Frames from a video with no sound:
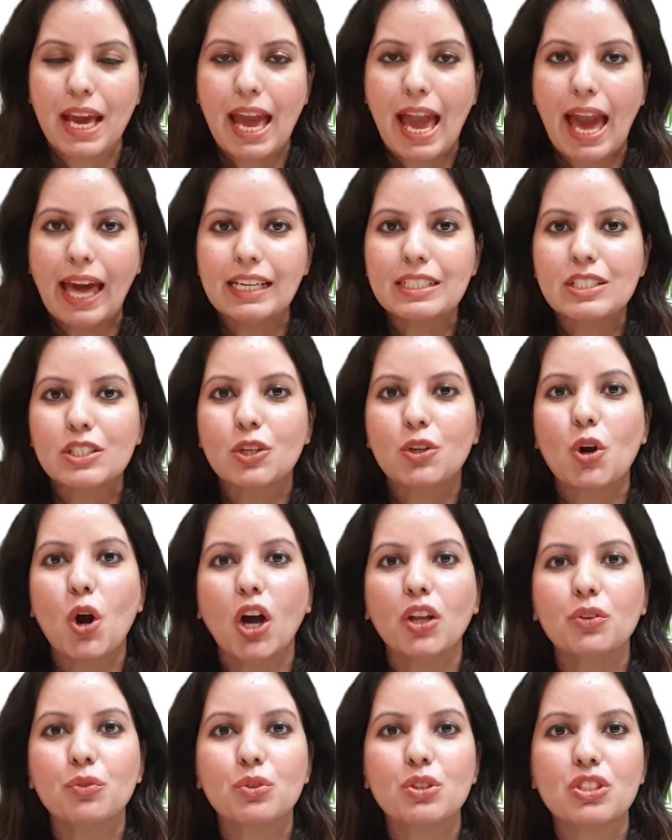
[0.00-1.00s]
And it's a
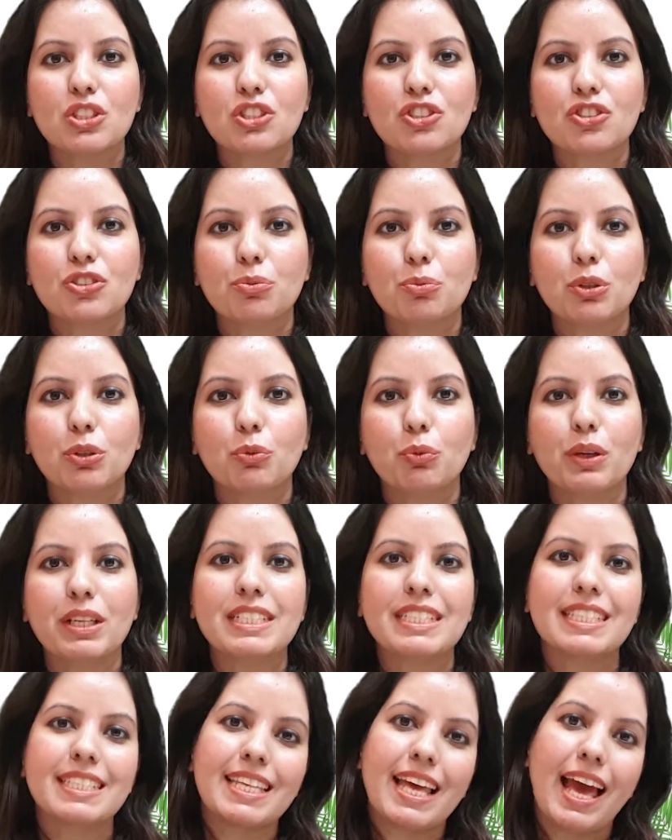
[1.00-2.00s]
conversation
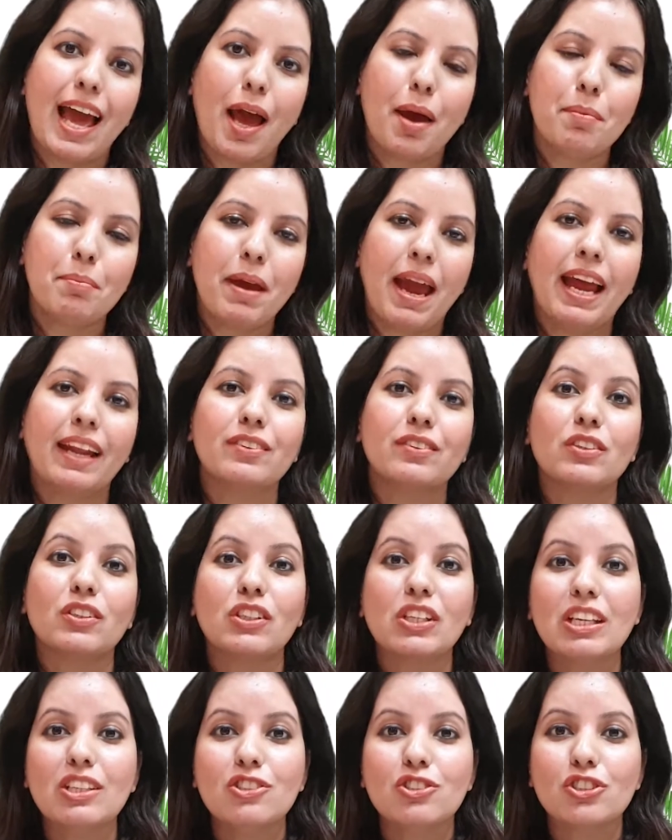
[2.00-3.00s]
between Sam and the
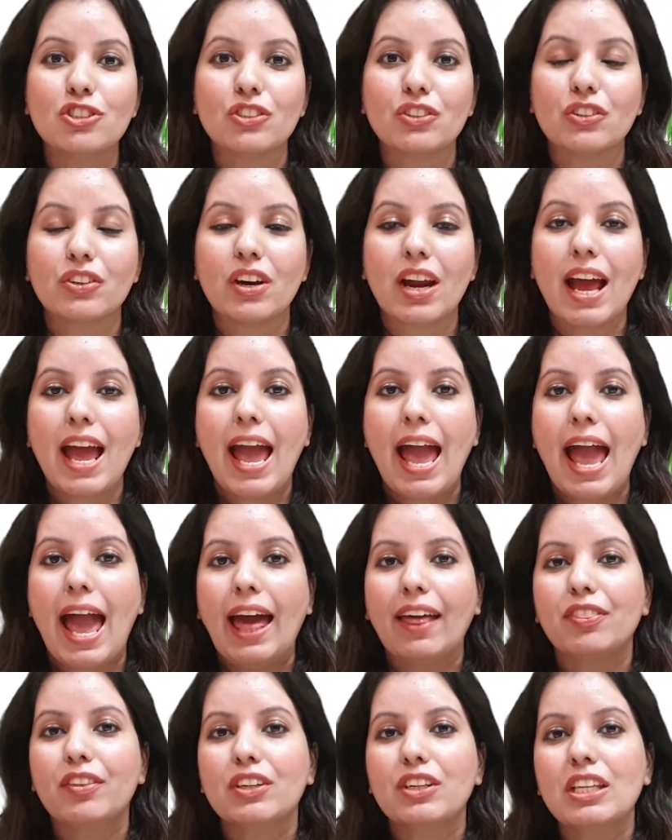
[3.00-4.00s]
teacher.
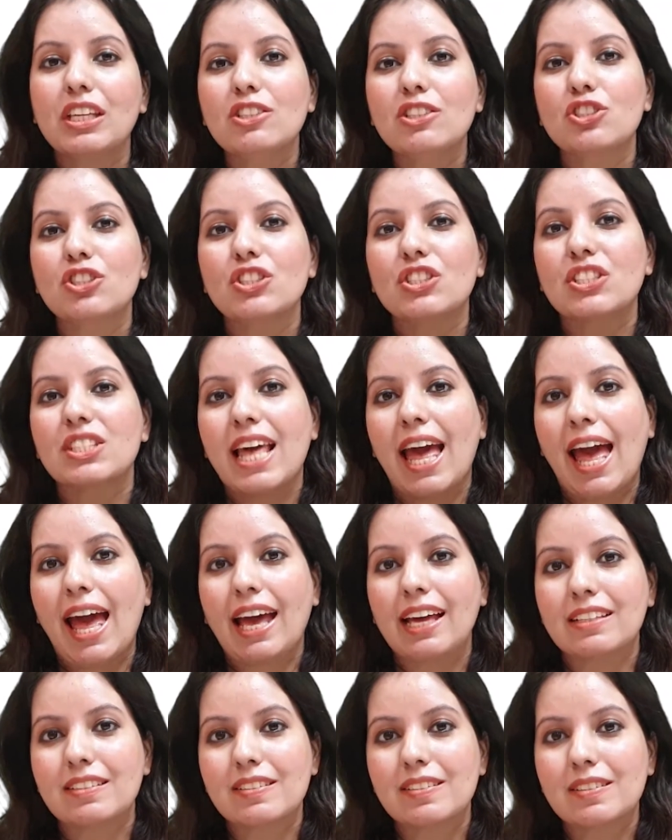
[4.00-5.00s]
And the teacher
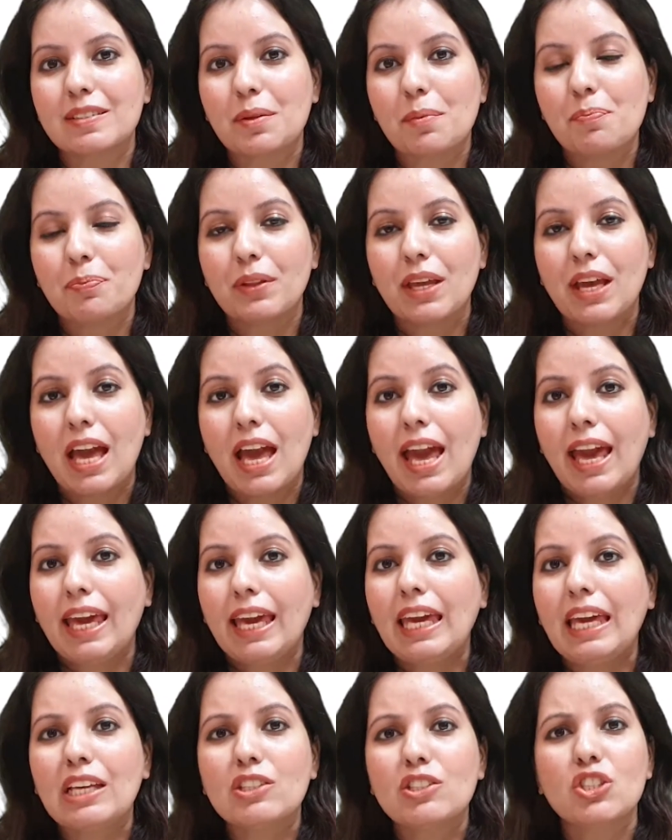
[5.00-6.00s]
says,
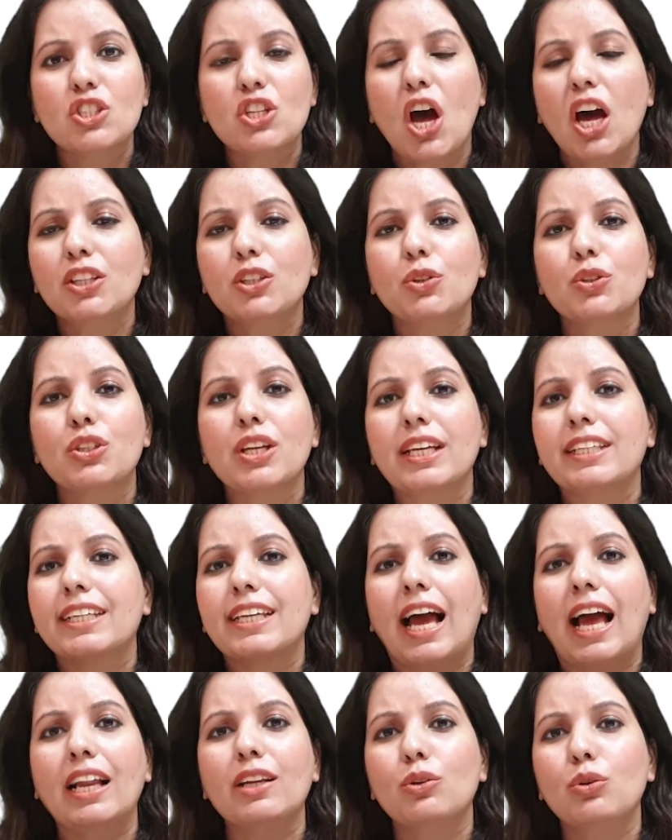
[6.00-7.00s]
he's not good at
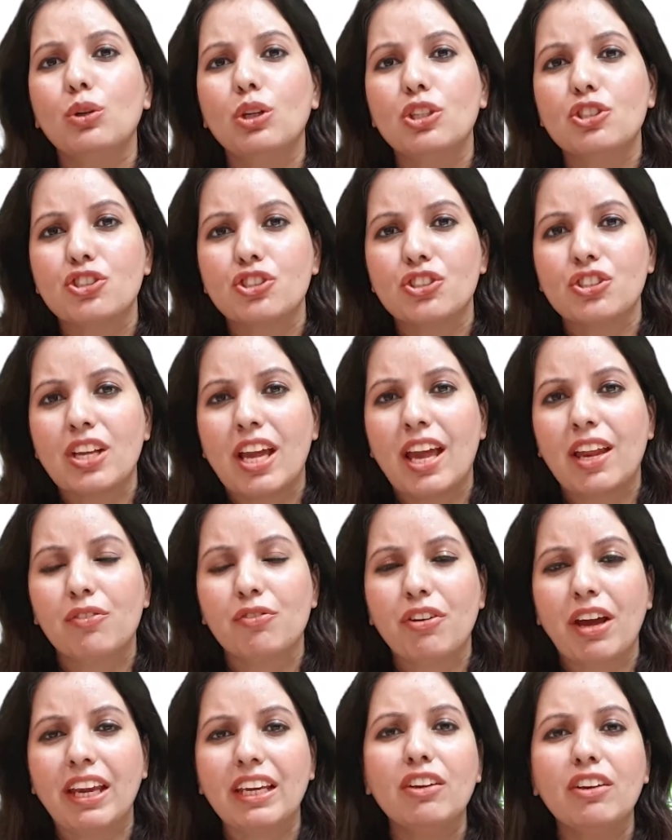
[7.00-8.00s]
calculation and
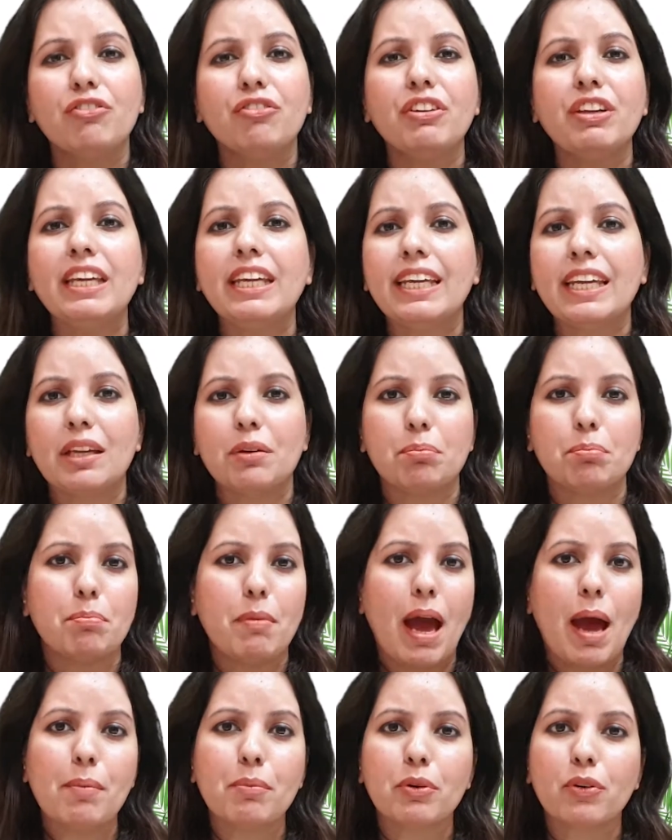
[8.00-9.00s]
very weak in
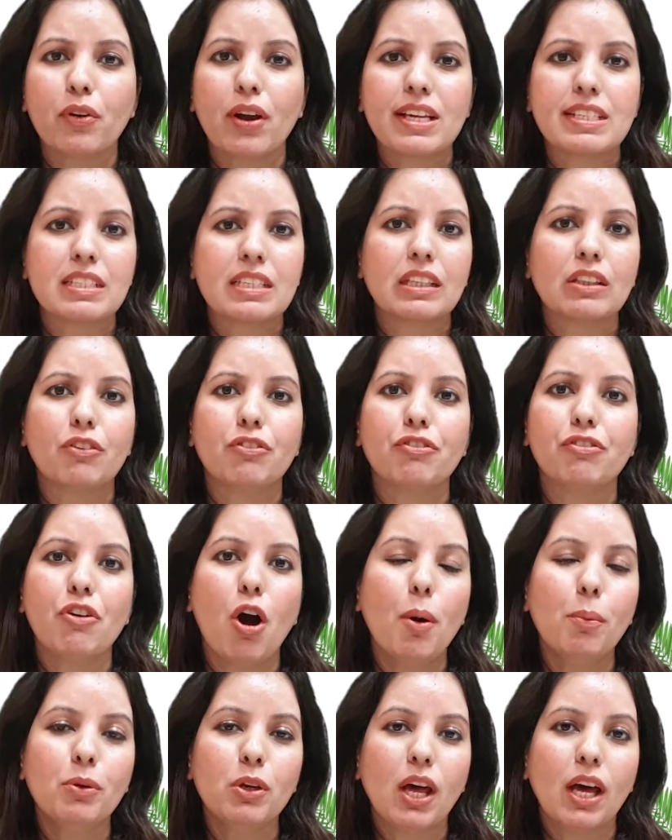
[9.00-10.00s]
memorizing the
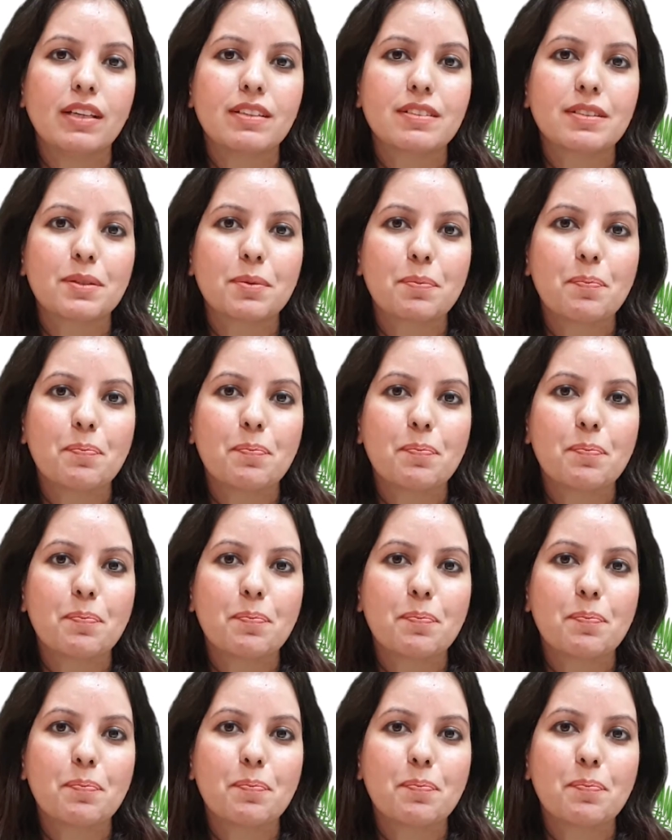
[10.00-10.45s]
formulas.